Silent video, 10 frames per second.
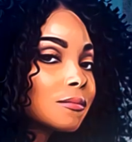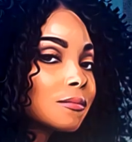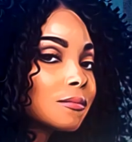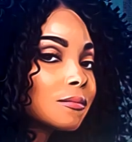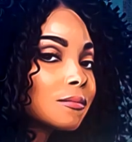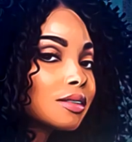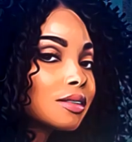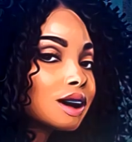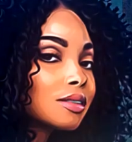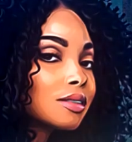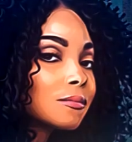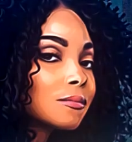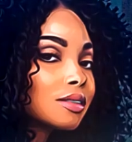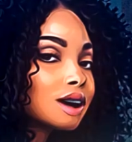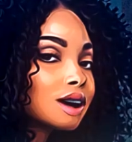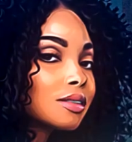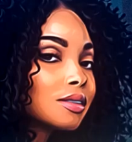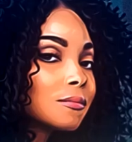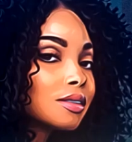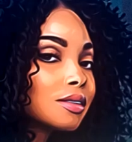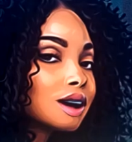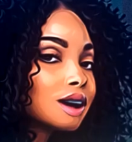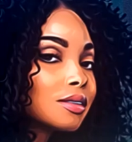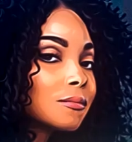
self and they talked about it.